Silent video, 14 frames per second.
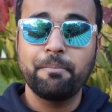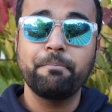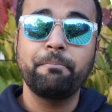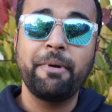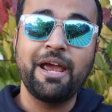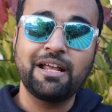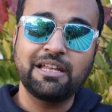
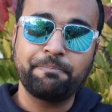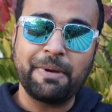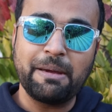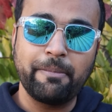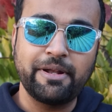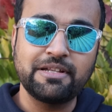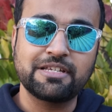make the
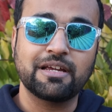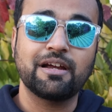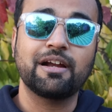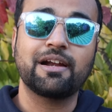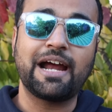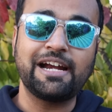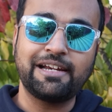payments
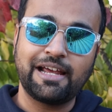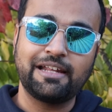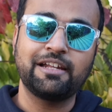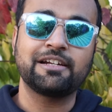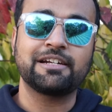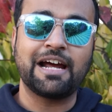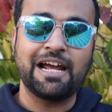right
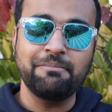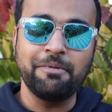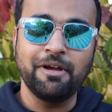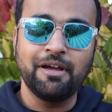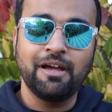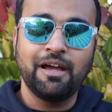at the time.